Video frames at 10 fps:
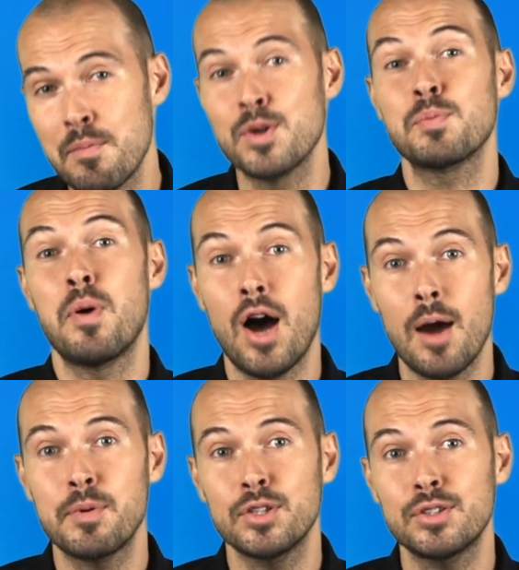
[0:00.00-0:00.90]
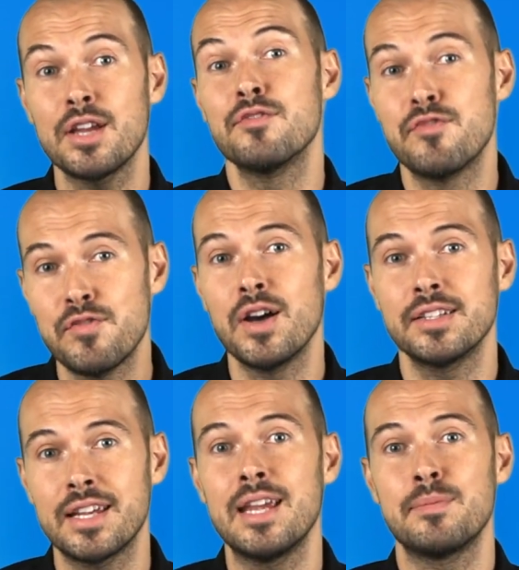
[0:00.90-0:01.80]
of the most popular and
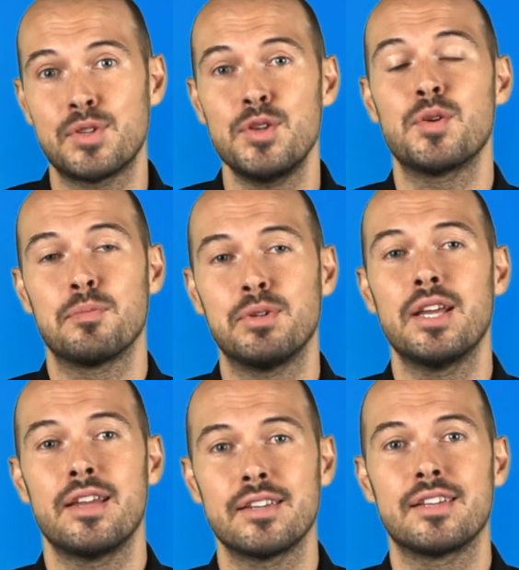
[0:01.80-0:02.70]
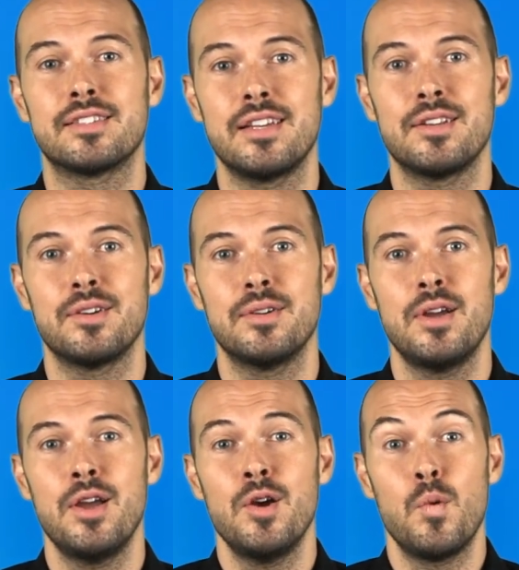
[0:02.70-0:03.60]
fun games that you can play at the casino.
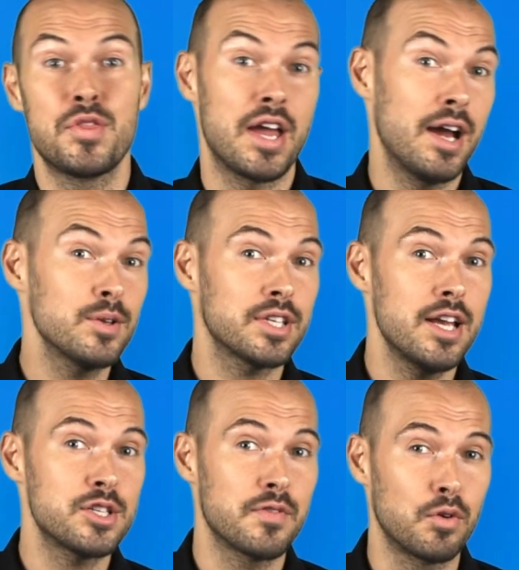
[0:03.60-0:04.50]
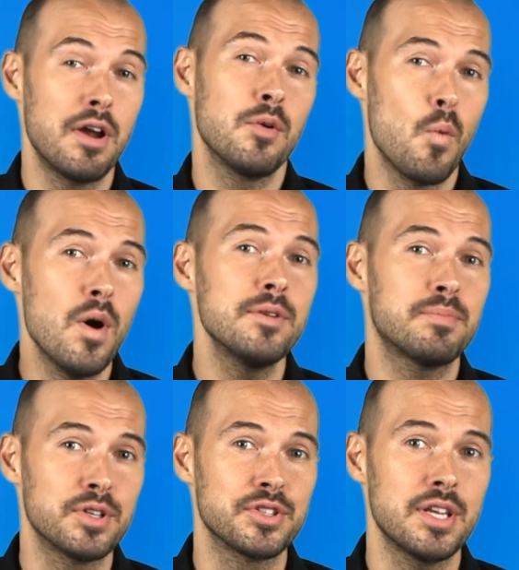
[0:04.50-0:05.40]
With a house edge of around
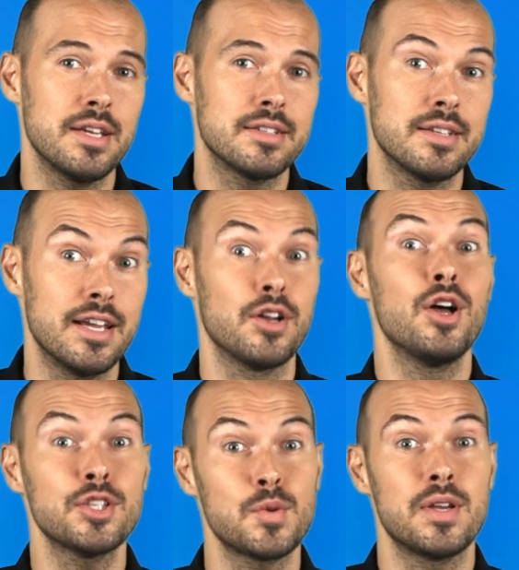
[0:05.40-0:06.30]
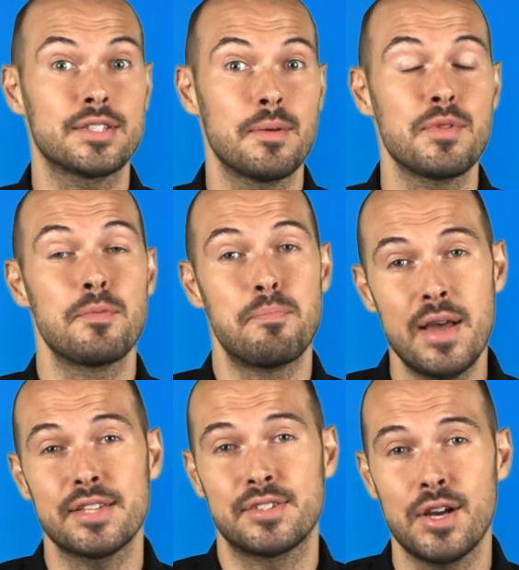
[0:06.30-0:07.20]
1%, it also has some of the
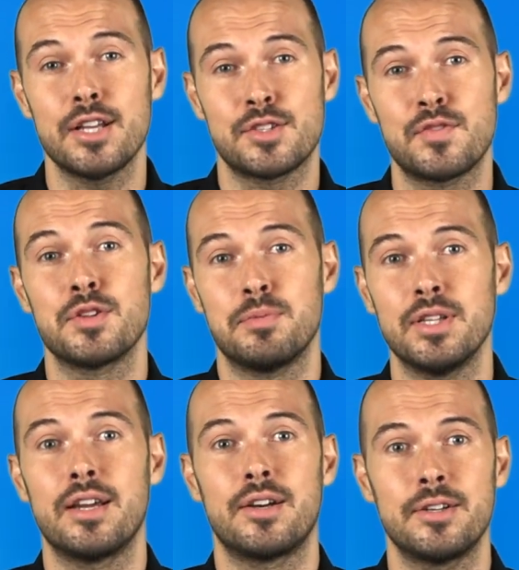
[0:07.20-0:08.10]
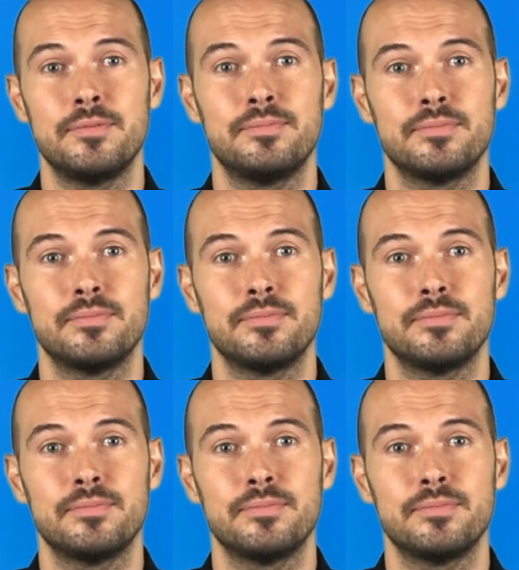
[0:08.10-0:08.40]
best odds for the player.